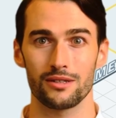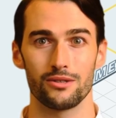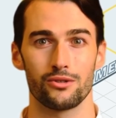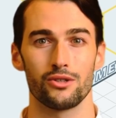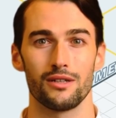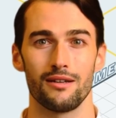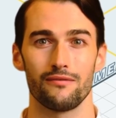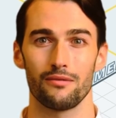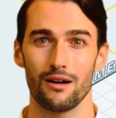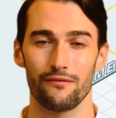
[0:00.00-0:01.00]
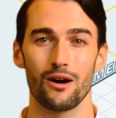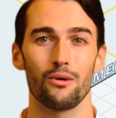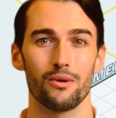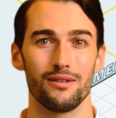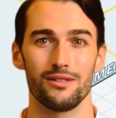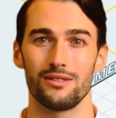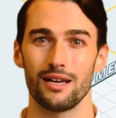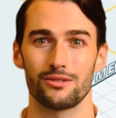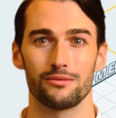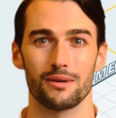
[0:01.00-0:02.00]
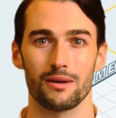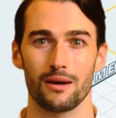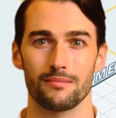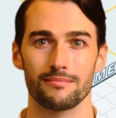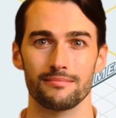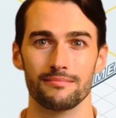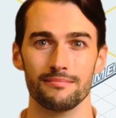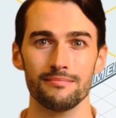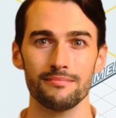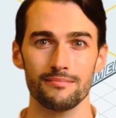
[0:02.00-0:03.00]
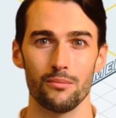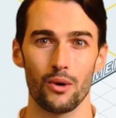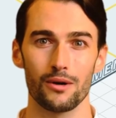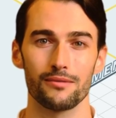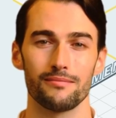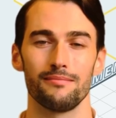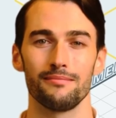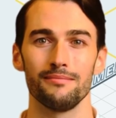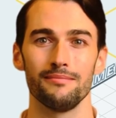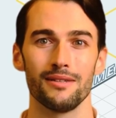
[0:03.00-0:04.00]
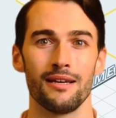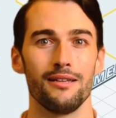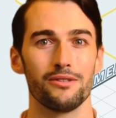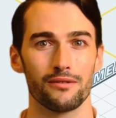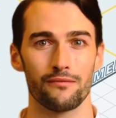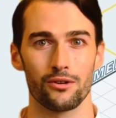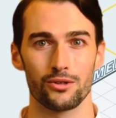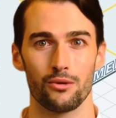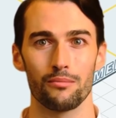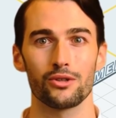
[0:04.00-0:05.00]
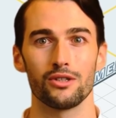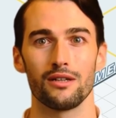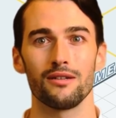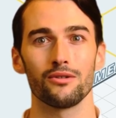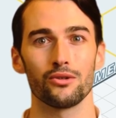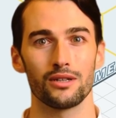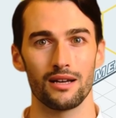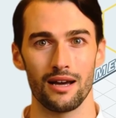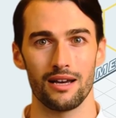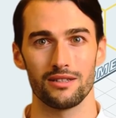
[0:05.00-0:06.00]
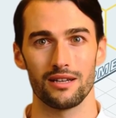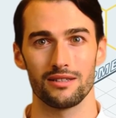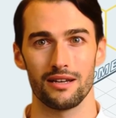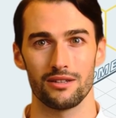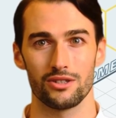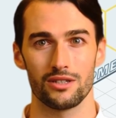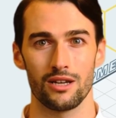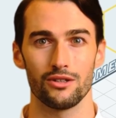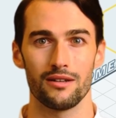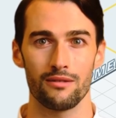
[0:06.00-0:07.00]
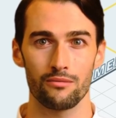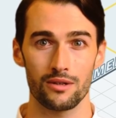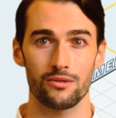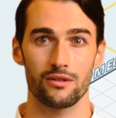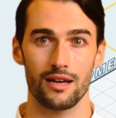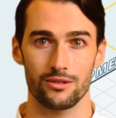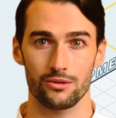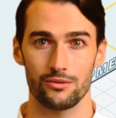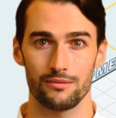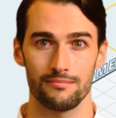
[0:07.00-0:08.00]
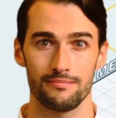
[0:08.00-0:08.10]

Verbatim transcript: is achieved by following the steps below. one. Connect to the virtual machine using an S S H session and root credentials.